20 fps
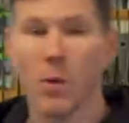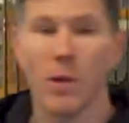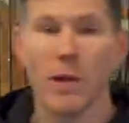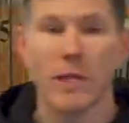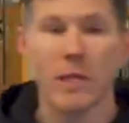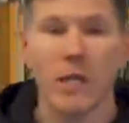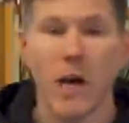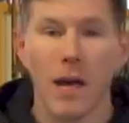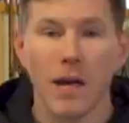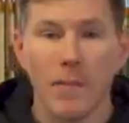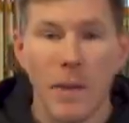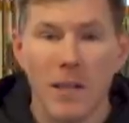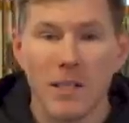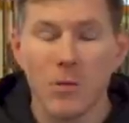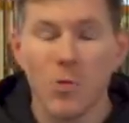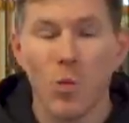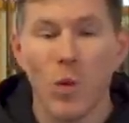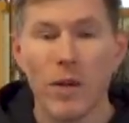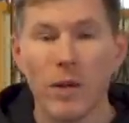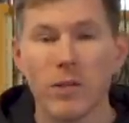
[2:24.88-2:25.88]
we're gonna talk about
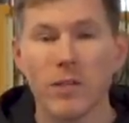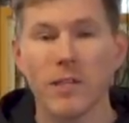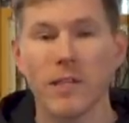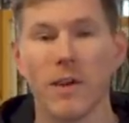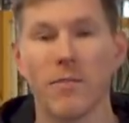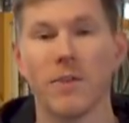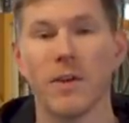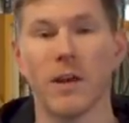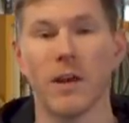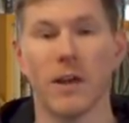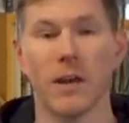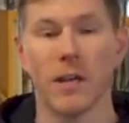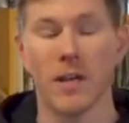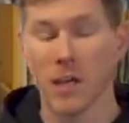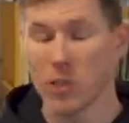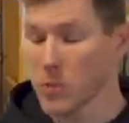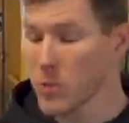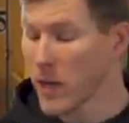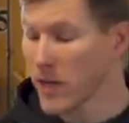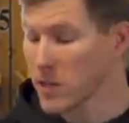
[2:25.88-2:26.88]
some winter stuff here.
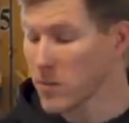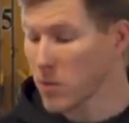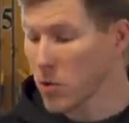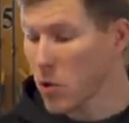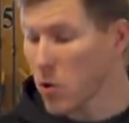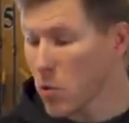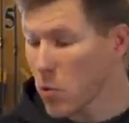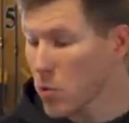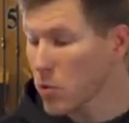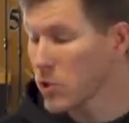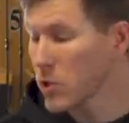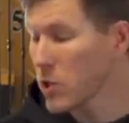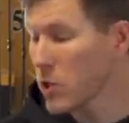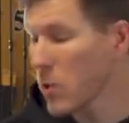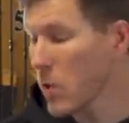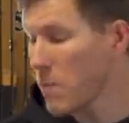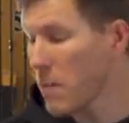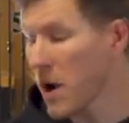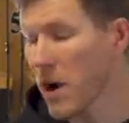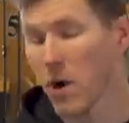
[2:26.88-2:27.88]
So we got some cool
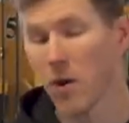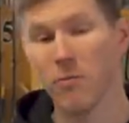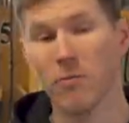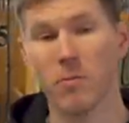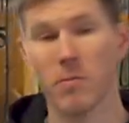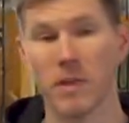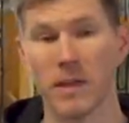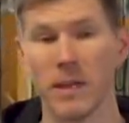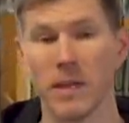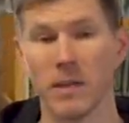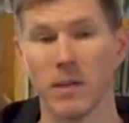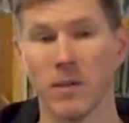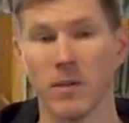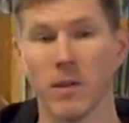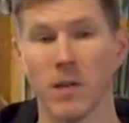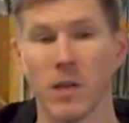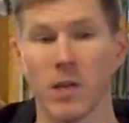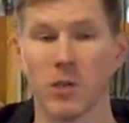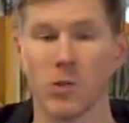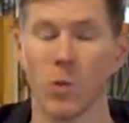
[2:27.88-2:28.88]
new apparel from
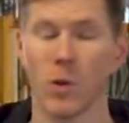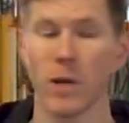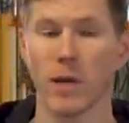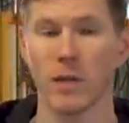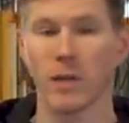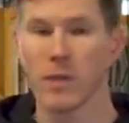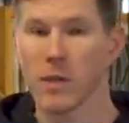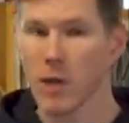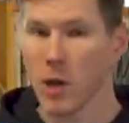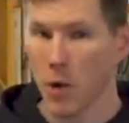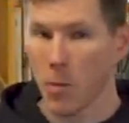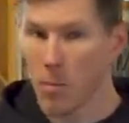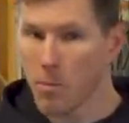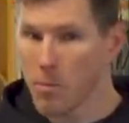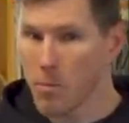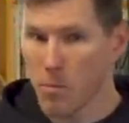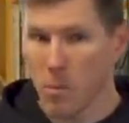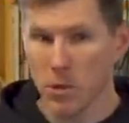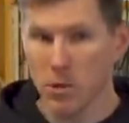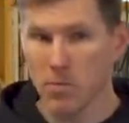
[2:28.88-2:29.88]
Gill. So we're gonna, you know,
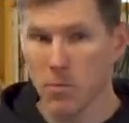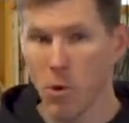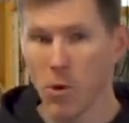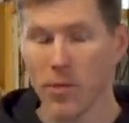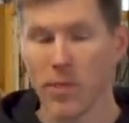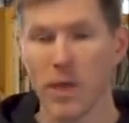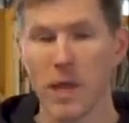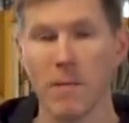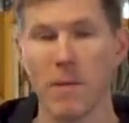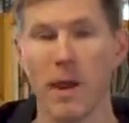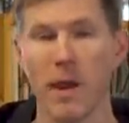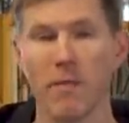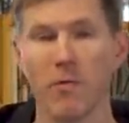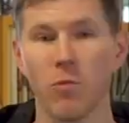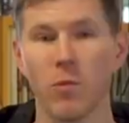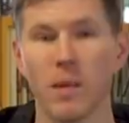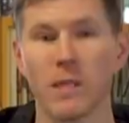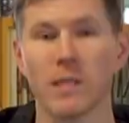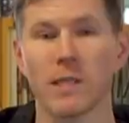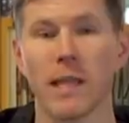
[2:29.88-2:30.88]
most important thing about
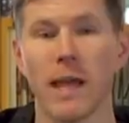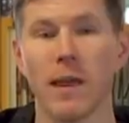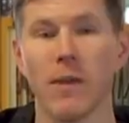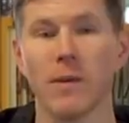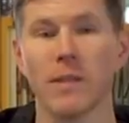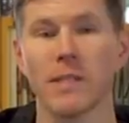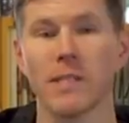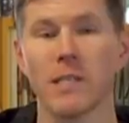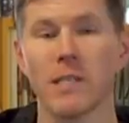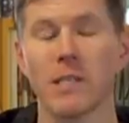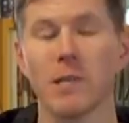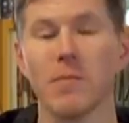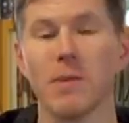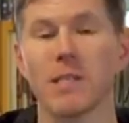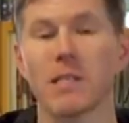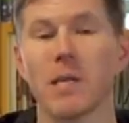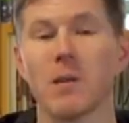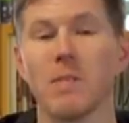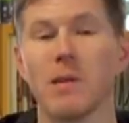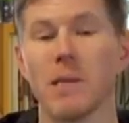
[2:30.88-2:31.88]
everyone's layering system
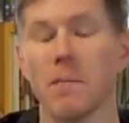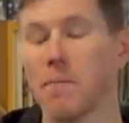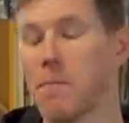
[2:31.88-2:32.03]
is gonna be the